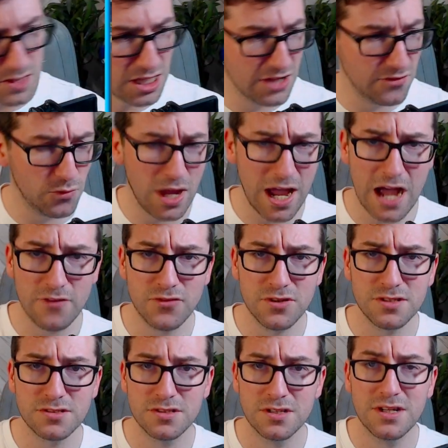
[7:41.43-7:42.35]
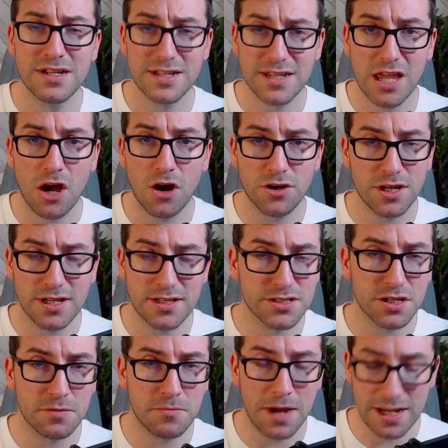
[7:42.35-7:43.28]
If we haven't, get on it. It's
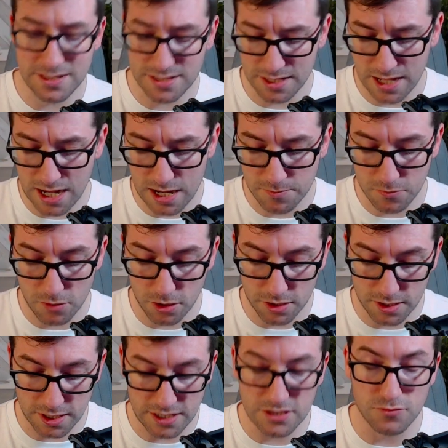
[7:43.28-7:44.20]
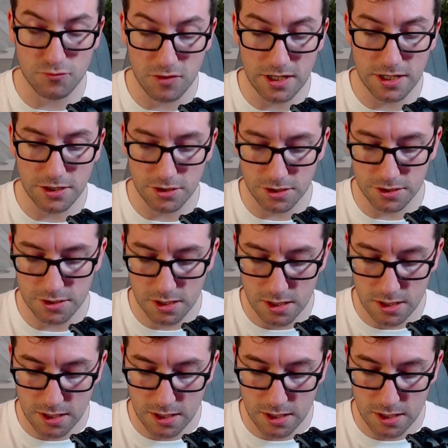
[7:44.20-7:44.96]
an amazing game. Like, it's really good.